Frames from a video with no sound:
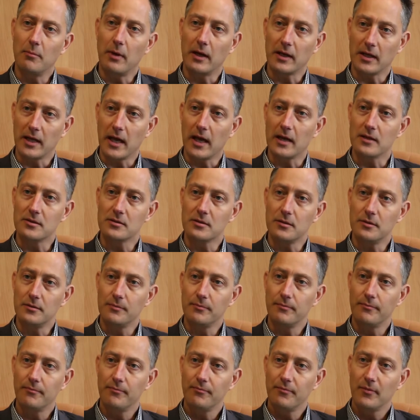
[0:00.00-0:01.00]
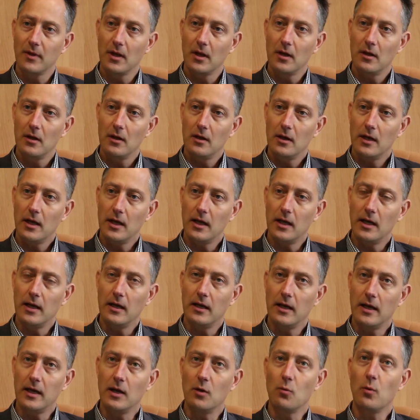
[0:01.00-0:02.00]
by cancer, uh,
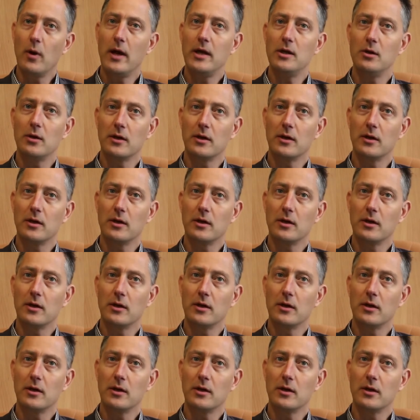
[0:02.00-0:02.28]
in a way